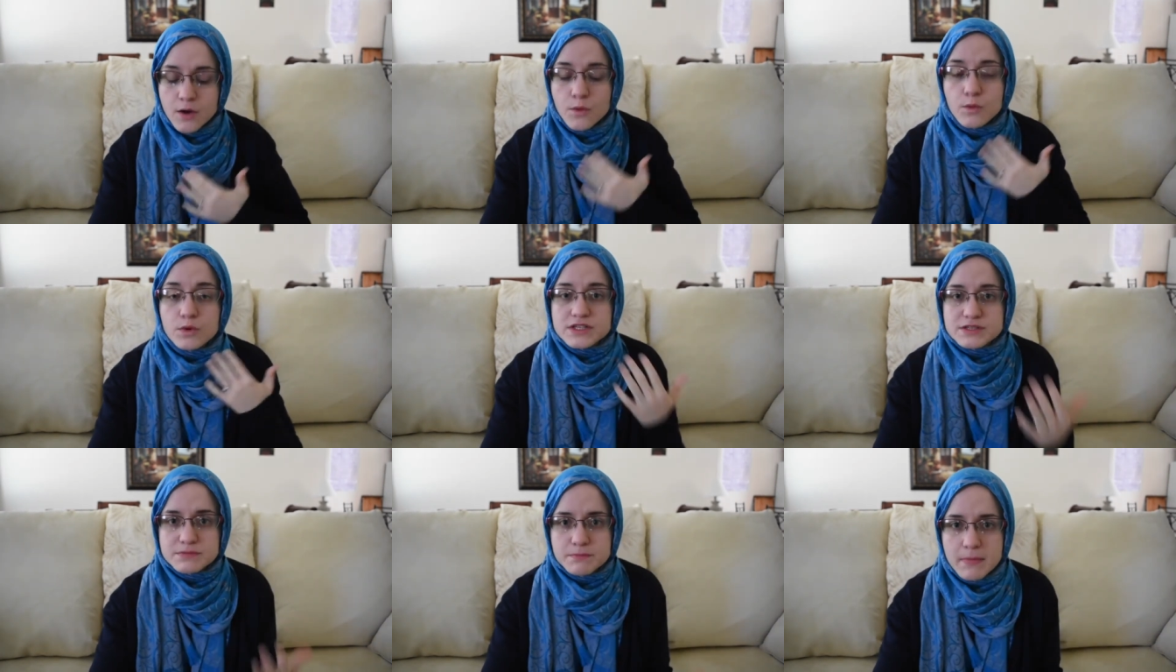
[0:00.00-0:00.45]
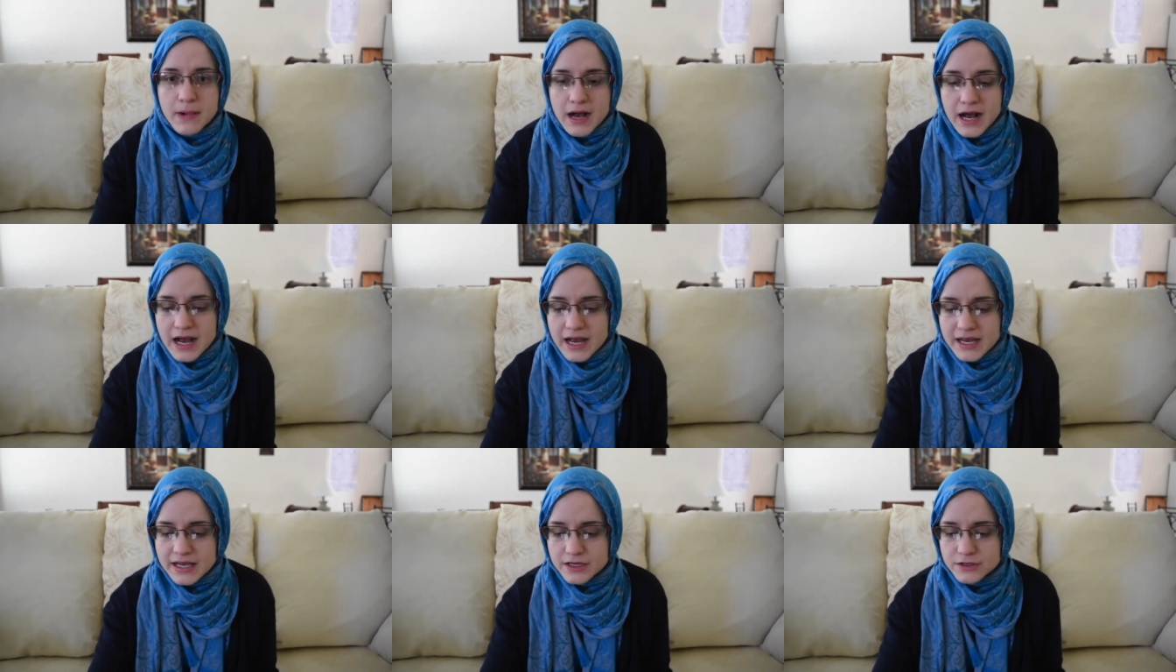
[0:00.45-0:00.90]
was
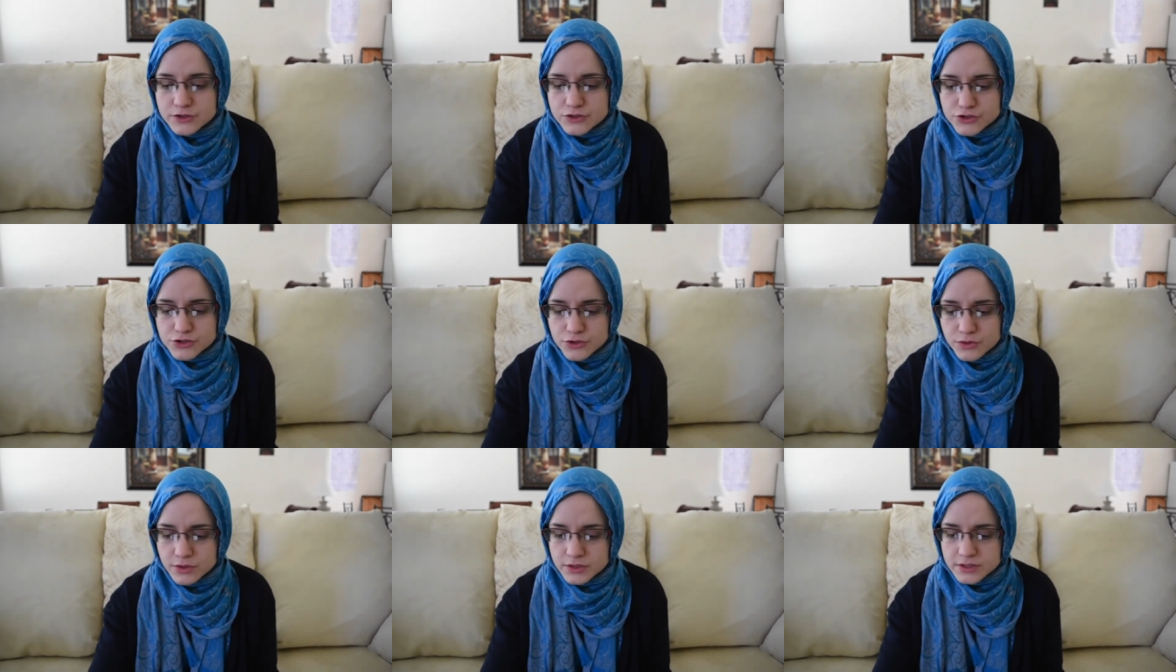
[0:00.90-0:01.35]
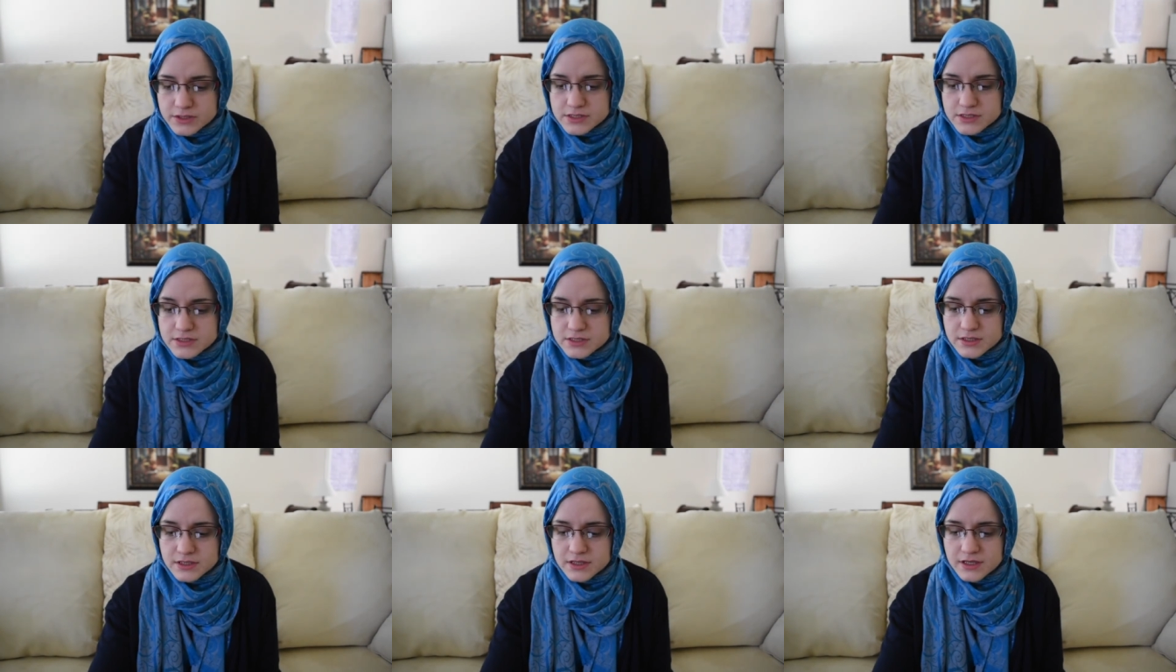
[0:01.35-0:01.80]
my
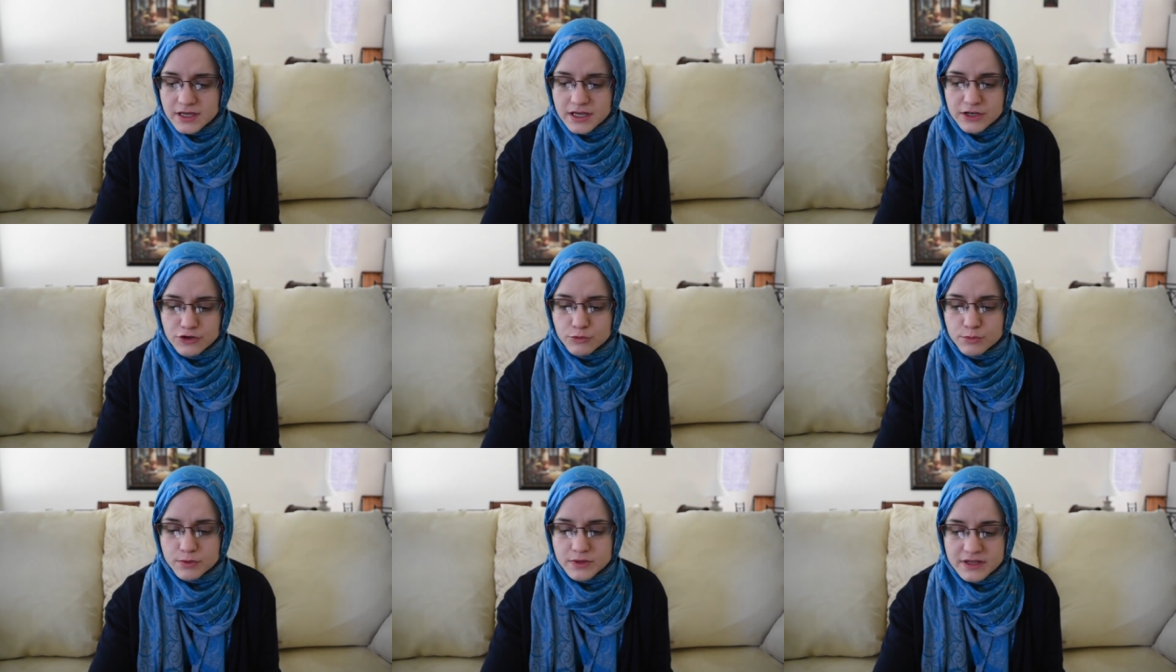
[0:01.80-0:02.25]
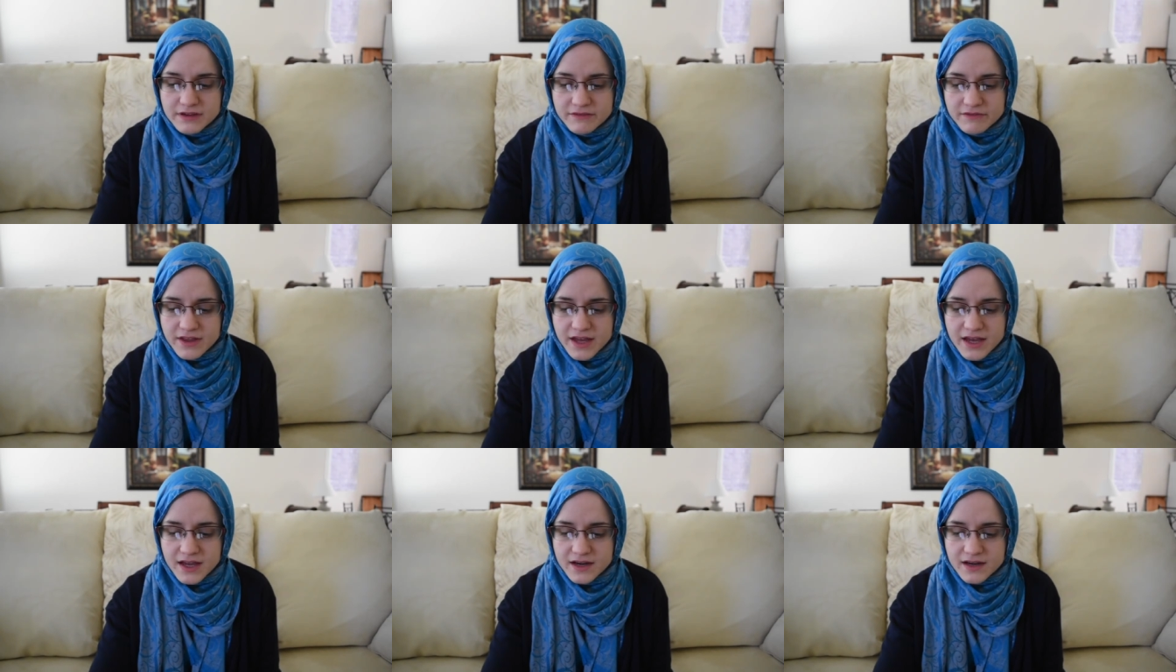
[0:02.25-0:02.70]
choice. Can you believe
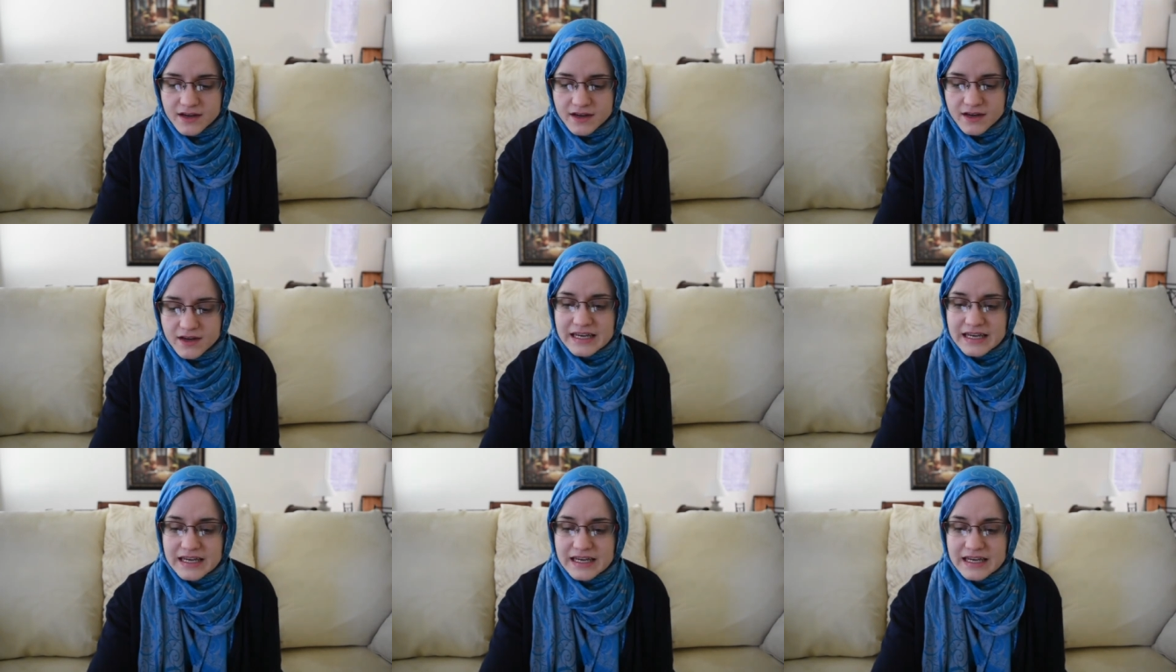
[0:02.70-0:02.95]
that?